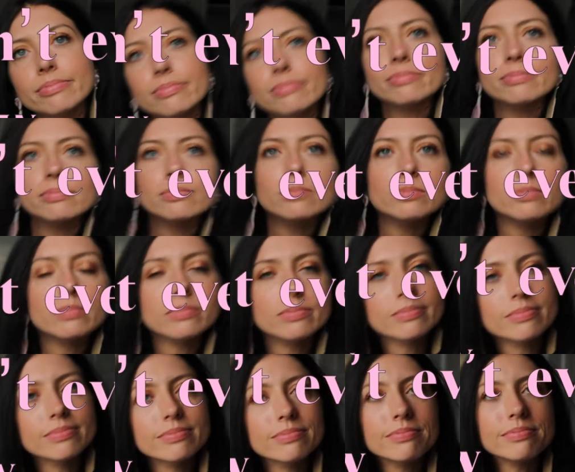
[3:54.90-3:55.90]

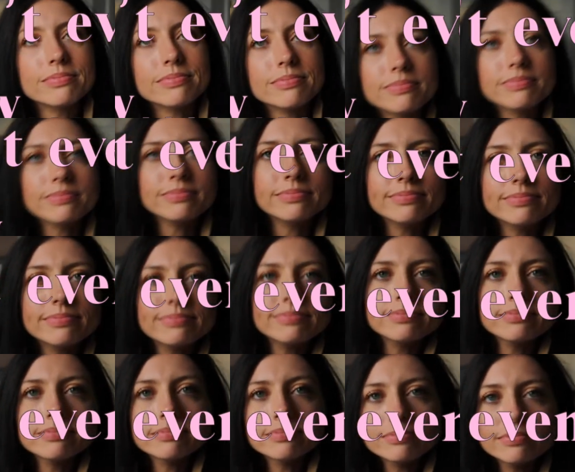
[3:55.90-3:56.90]

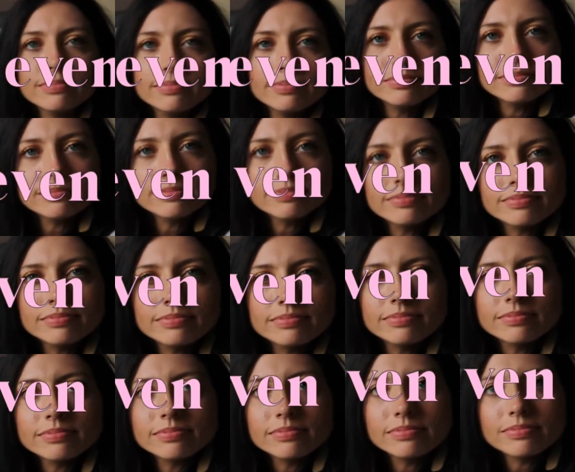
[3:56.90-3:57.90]

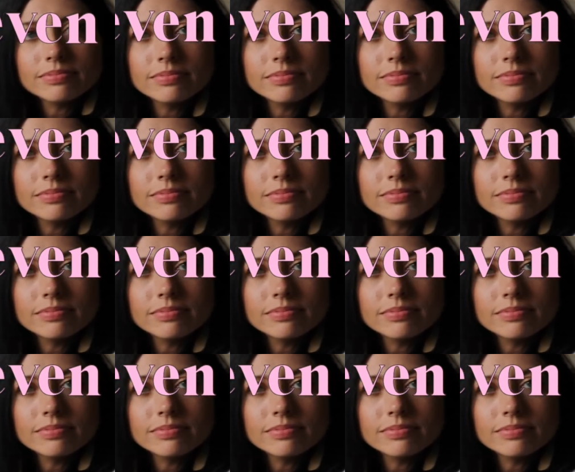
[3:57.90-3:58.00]
(no one is talking)